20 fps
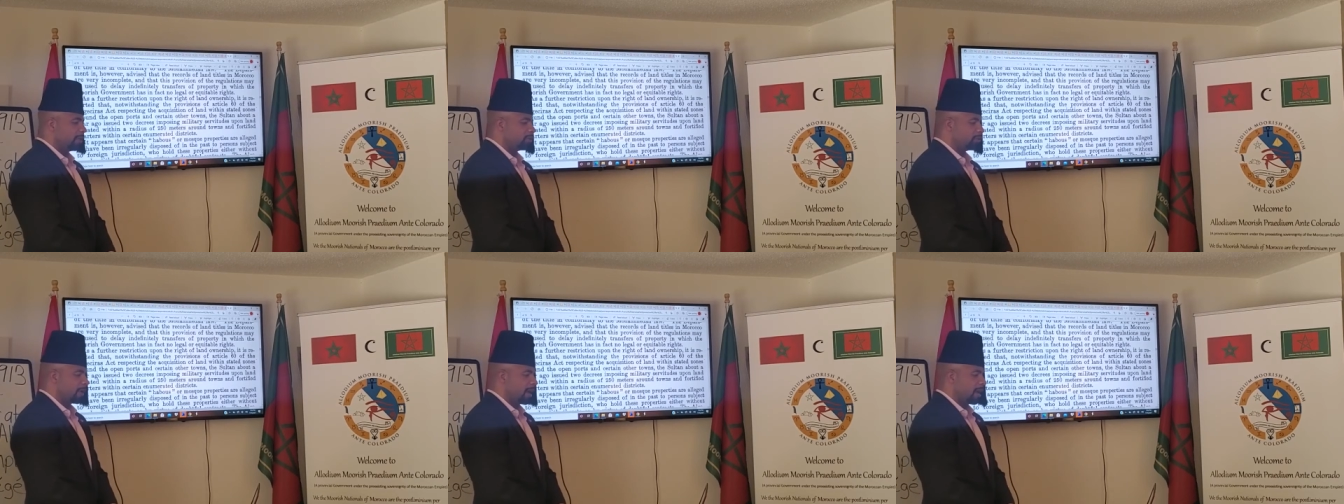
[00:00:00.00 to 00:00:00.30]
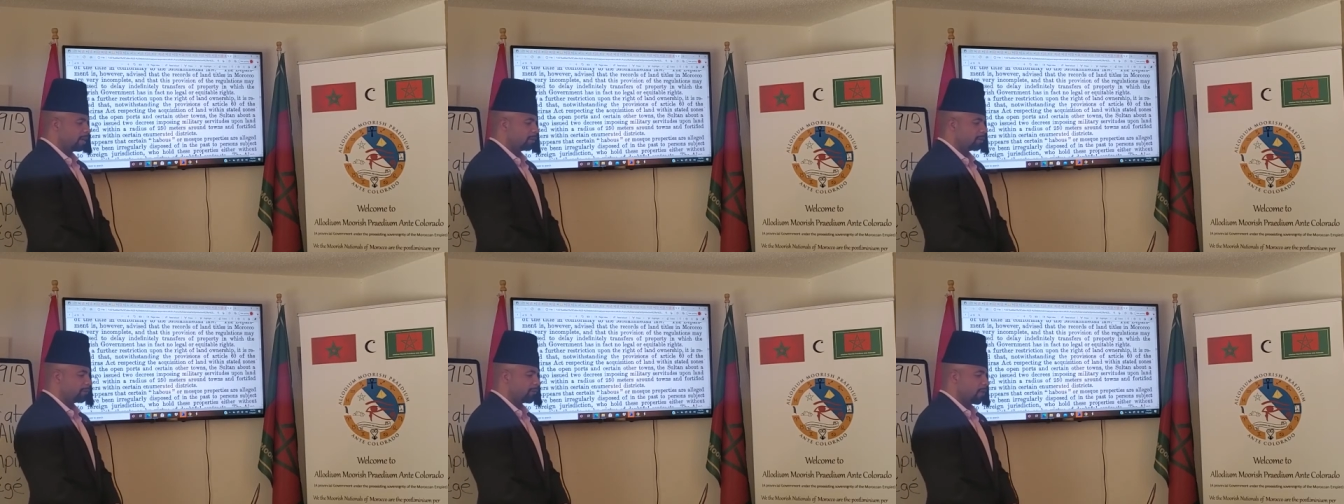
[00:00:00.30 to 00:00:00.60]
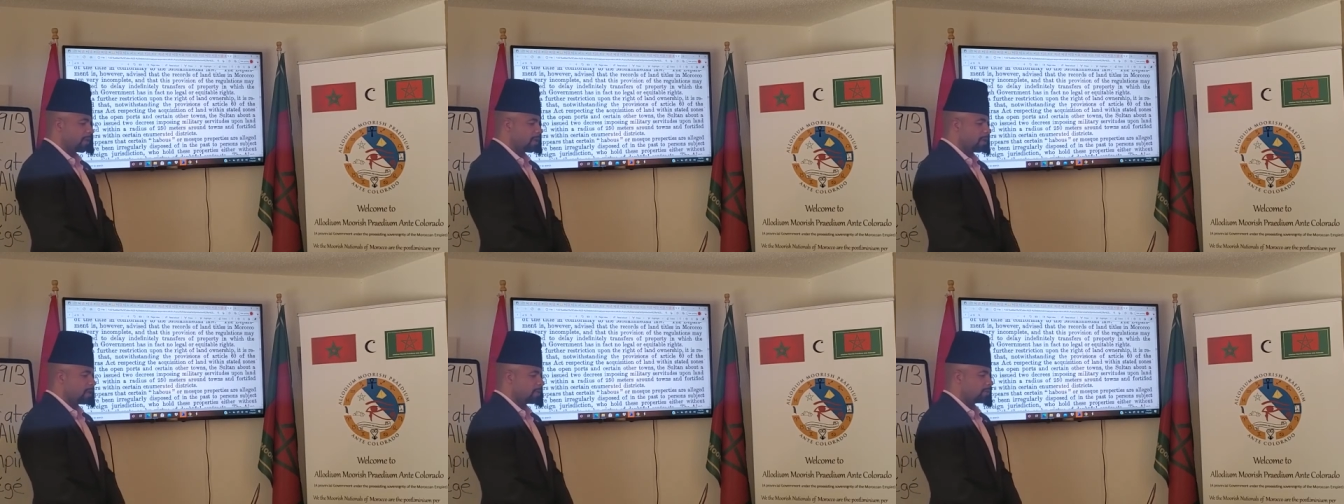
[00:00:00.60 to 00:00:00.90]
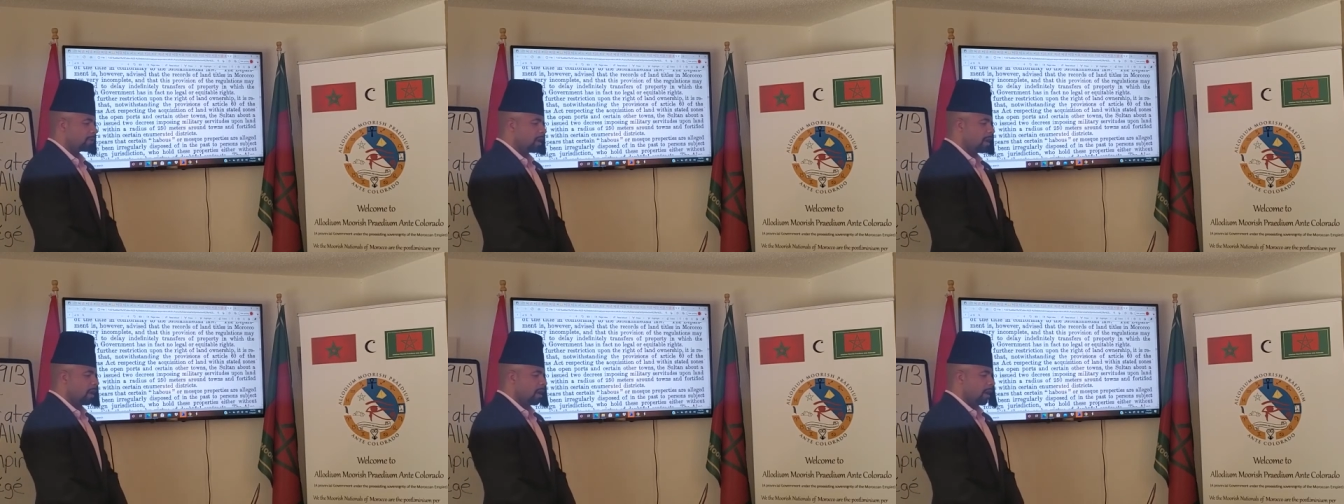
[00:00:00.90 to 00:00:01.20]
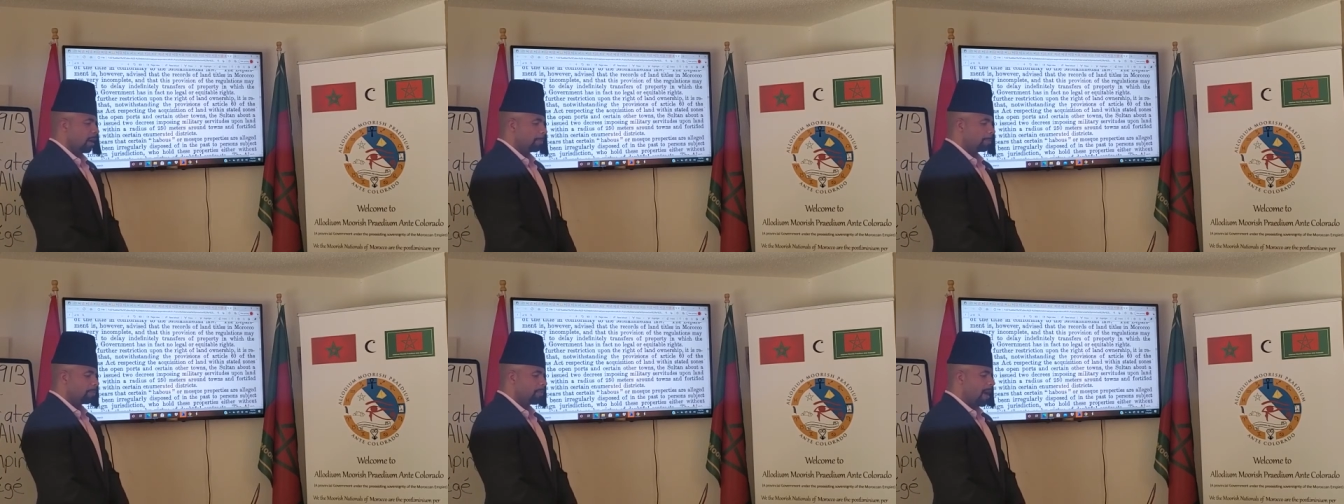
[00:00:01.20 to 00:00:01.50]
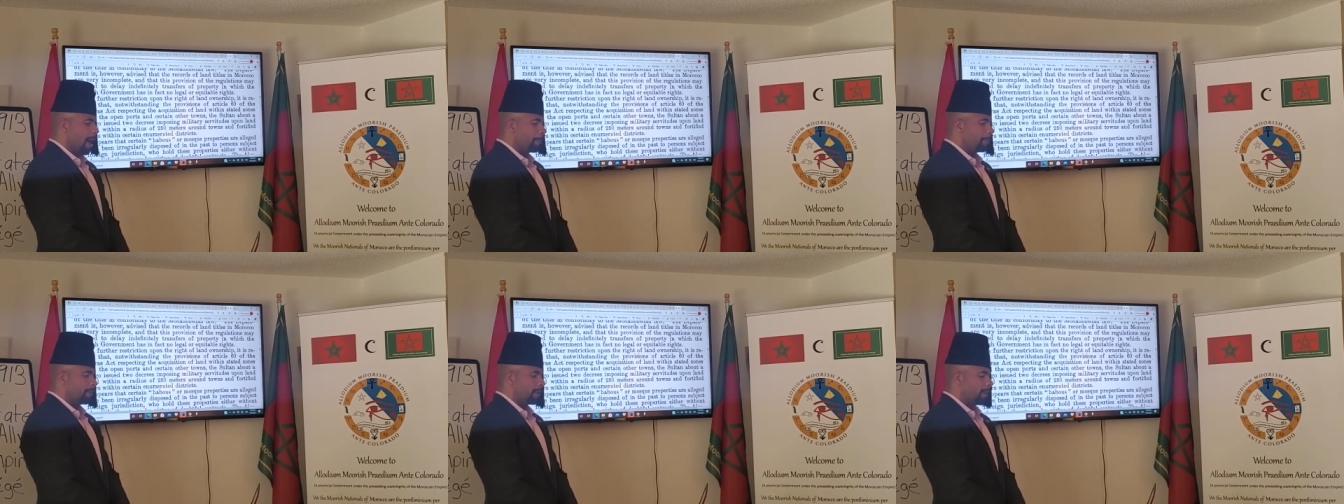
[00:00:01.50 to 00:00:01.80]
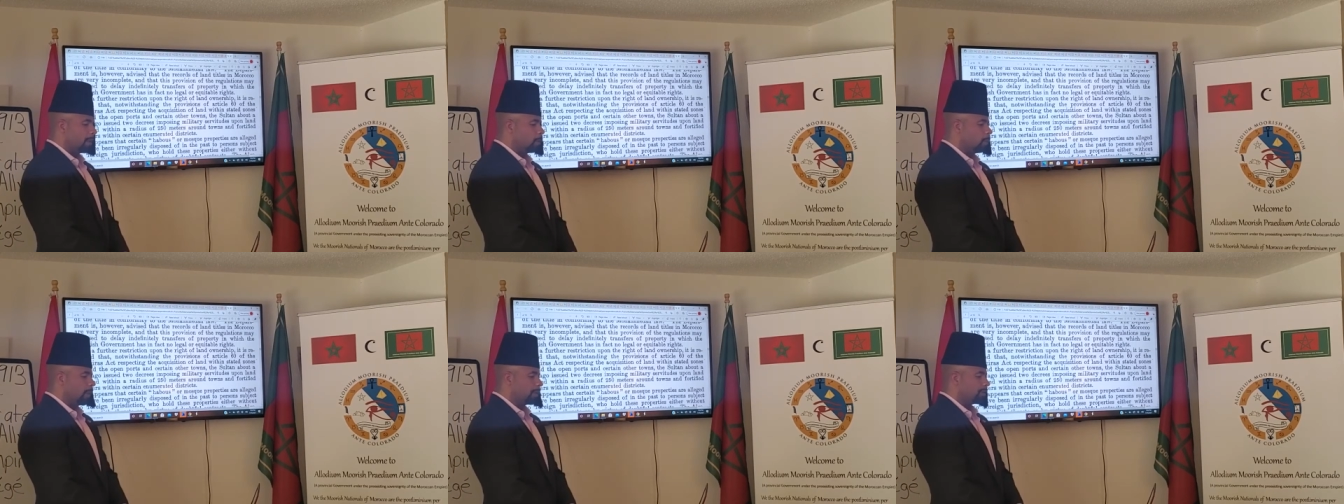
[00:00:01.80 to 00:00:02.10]
transfers of
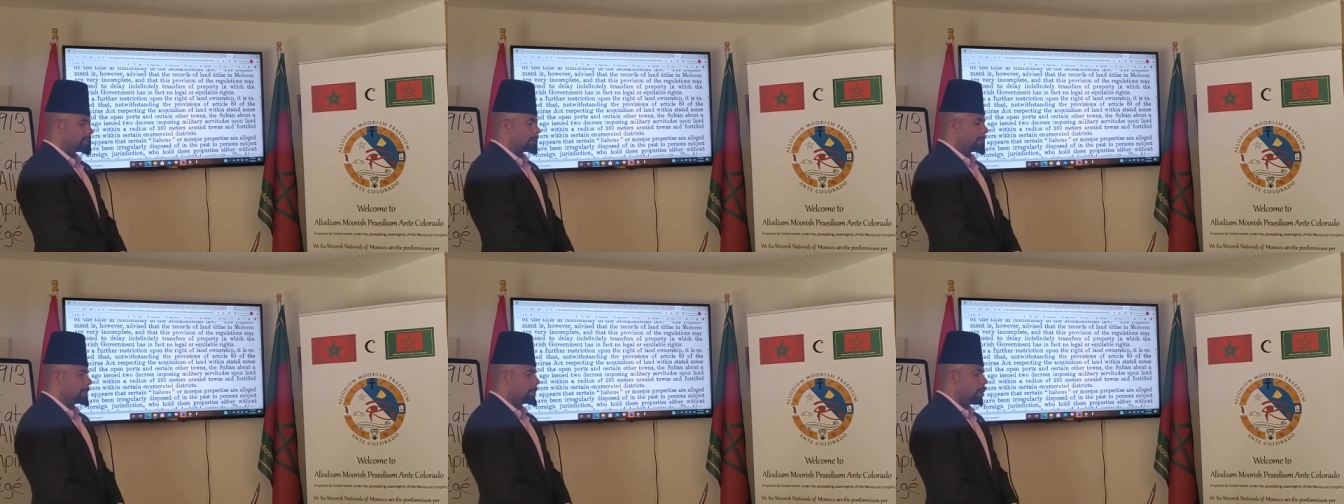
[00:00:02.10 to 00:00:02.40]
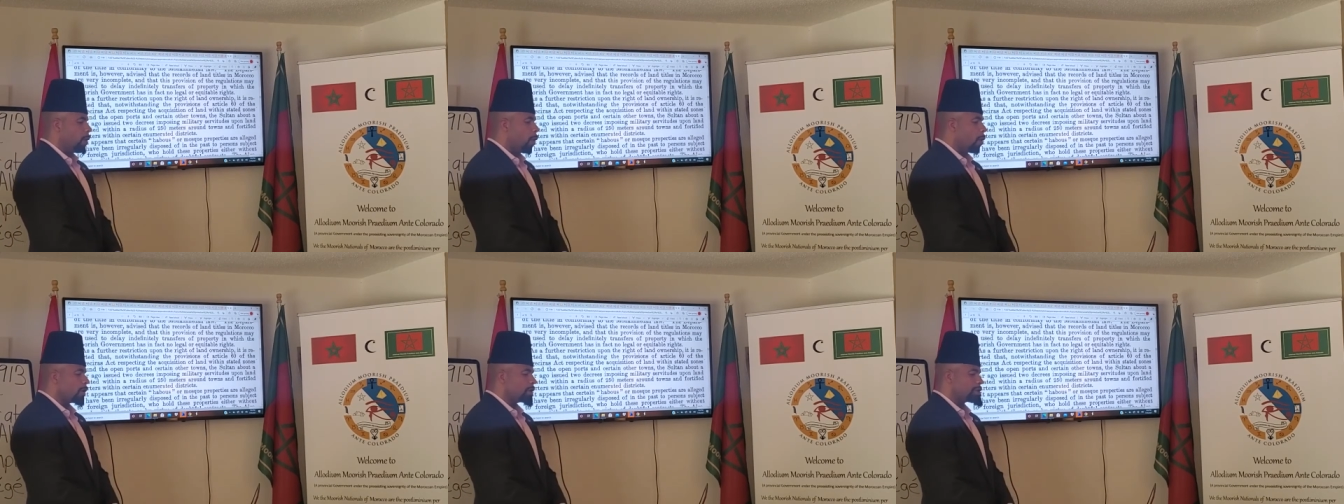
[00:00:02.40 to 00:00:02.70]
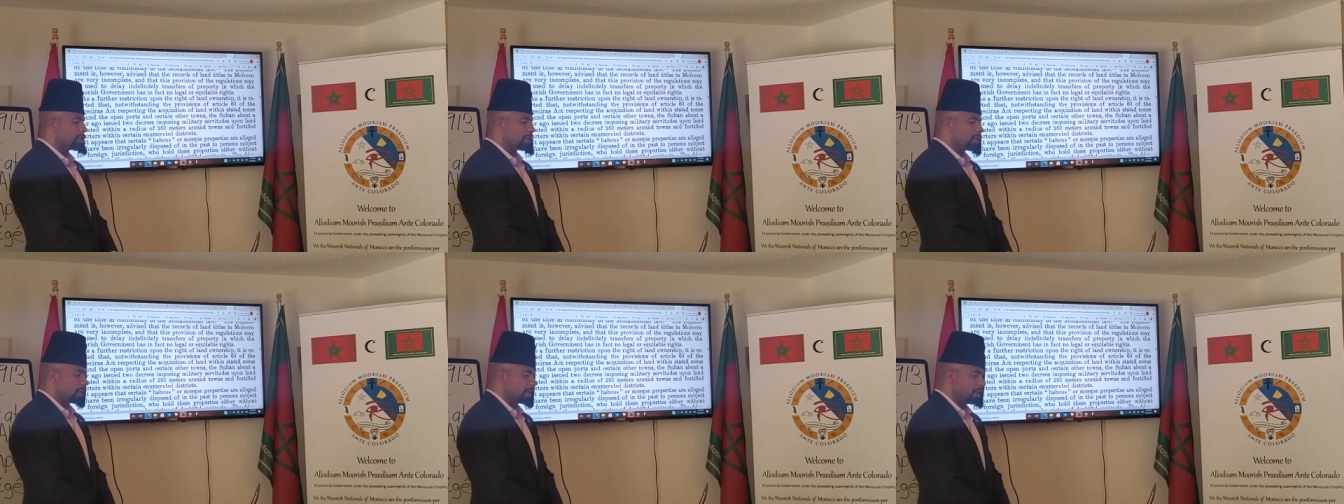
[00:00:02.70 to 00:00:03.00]
property in which the Moorish